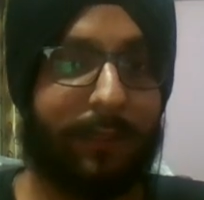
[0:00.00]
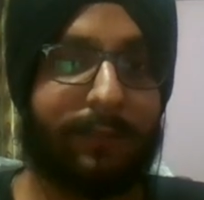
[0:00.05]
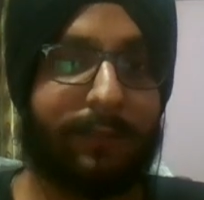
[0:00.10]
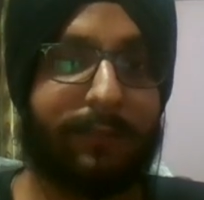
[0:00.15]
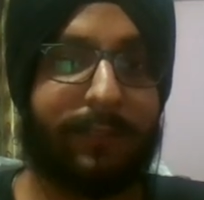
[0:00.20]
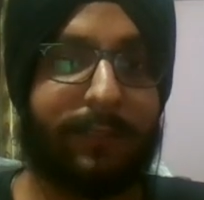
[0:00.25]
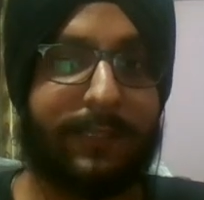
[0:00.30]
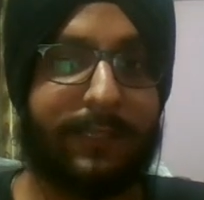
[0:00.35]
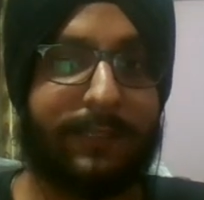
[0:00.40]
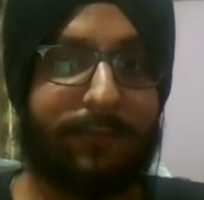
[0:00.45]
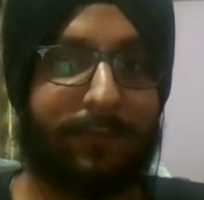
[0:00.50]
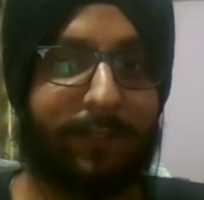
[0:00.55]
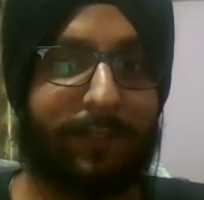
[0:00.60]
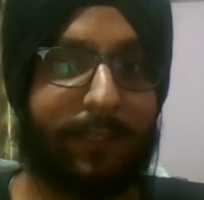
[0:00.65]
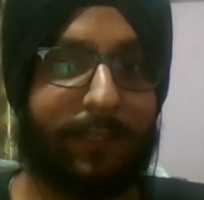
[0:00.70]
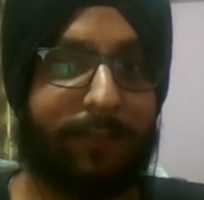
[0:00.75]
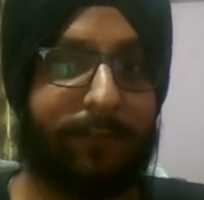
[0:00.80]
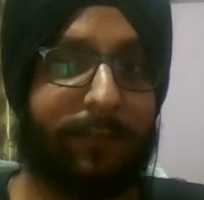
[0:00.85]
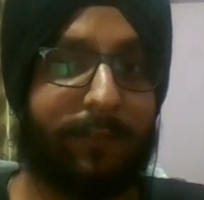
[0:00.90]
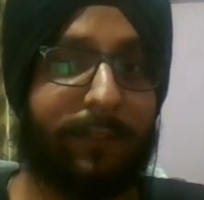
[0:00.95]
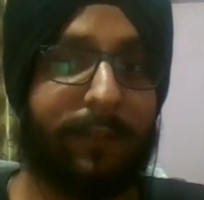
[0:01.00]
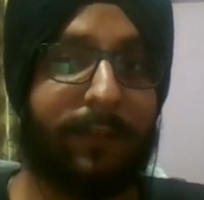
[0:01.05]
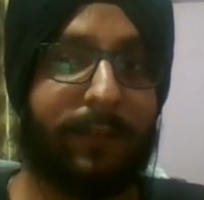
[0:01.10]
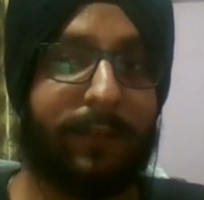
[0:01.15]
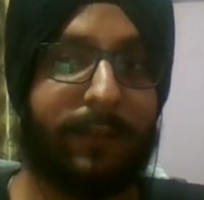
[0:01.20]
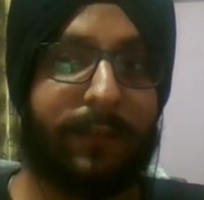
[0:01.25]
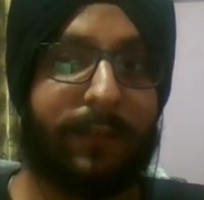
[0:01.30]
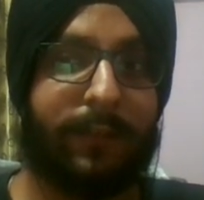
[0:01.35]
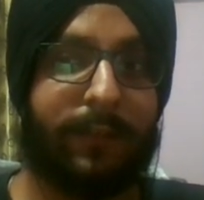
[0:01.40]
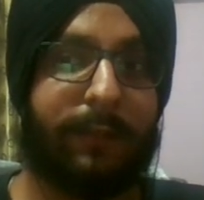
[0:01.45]
That's what I feel.
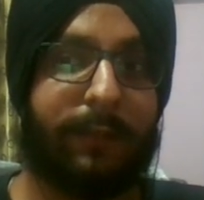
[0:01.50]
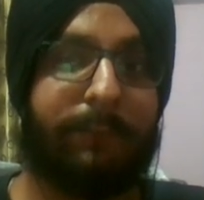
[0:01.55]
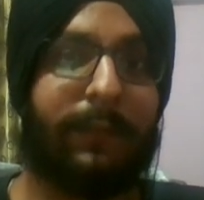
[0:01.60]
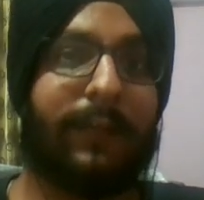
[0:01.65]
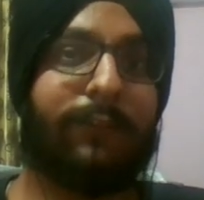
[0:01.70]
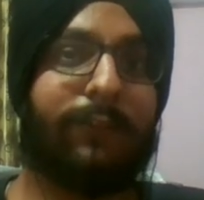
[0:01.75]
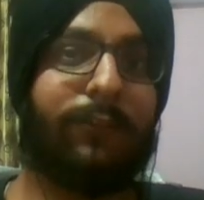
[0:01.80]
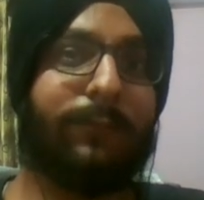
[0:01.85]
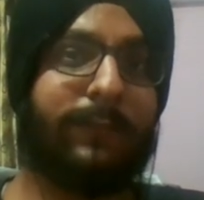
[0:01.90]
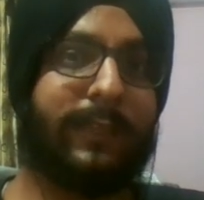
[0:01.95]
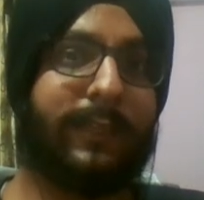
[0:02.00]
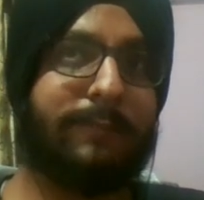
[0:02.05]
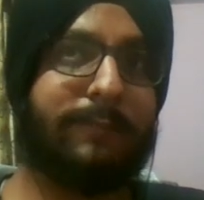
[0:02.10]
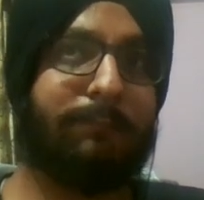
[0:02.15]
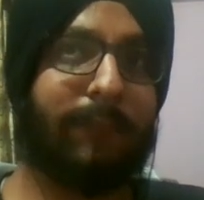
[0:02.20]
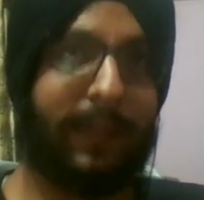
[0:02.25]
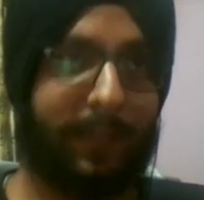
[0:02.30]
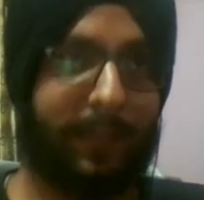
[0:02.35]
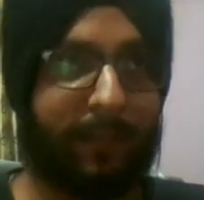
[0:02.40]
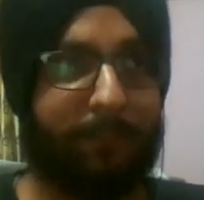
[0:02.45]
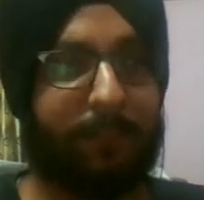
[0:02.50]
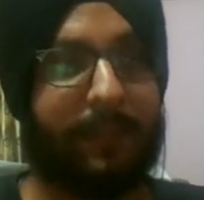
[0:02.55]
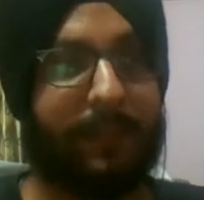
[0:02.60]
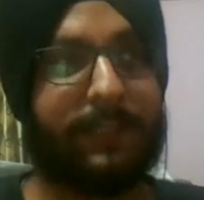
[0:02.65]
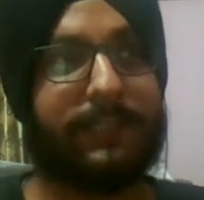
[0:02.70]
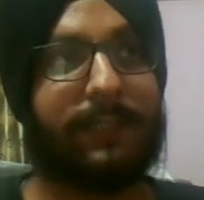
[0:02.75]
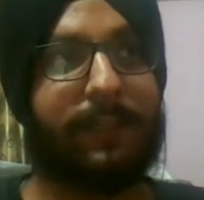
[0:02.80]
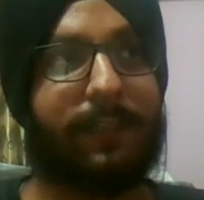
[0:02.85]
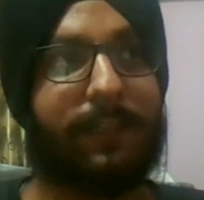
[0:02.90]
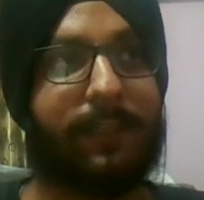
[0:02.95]
Apart from this, my
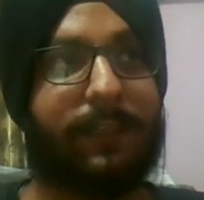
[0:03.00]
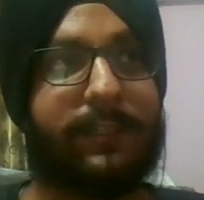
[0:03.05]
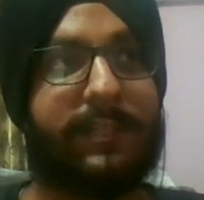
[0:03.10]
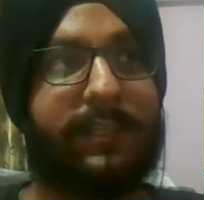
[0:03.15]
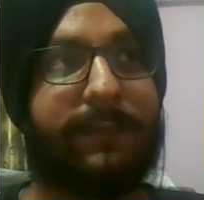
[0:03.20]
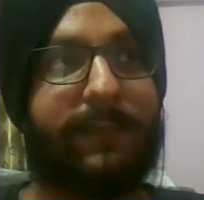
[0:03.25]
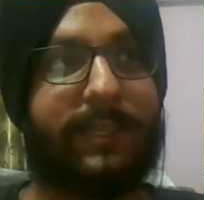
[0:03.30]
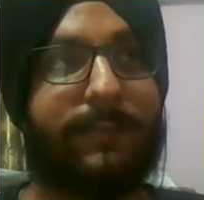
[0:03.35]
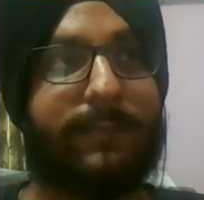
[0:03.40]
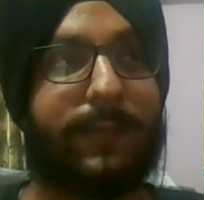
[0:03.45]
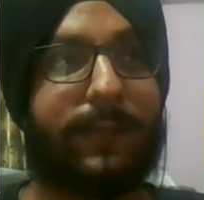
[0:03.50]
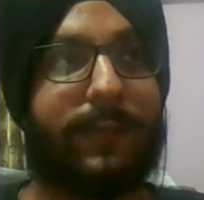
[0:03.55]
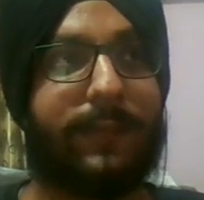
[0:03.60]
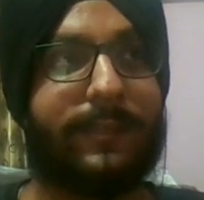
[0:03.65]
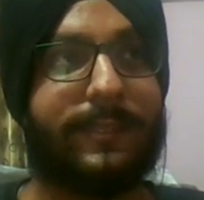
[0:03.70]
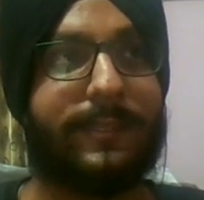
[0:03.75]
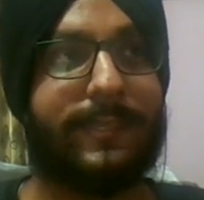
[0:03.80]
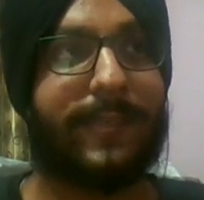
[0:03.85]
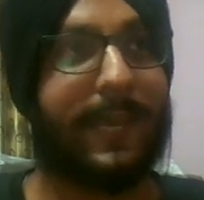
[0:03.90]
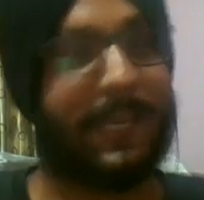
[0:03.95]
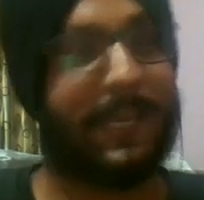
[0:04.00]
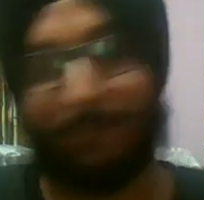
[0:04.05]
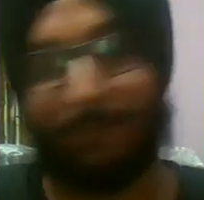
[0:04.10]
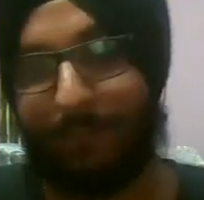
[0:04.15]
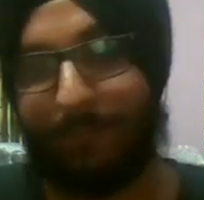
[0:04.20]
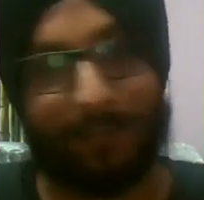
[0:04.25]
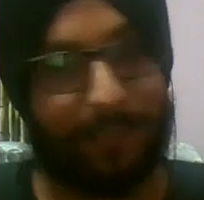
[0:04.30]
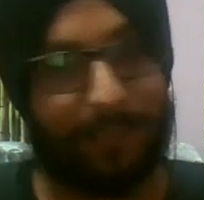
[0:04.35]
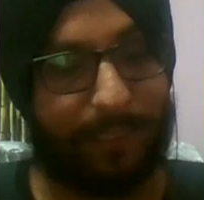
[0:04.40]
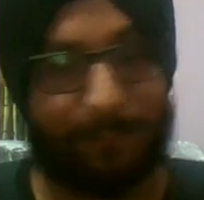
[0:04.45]
personal internship experience has
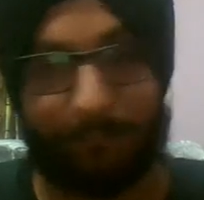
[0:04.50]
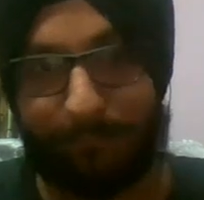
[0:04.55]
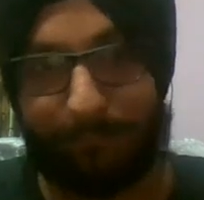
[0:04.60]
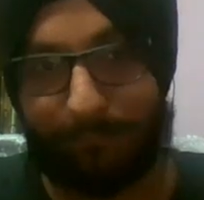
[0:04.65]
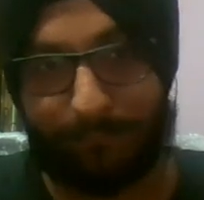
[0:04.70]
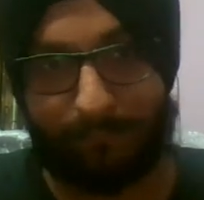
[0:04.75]
been like,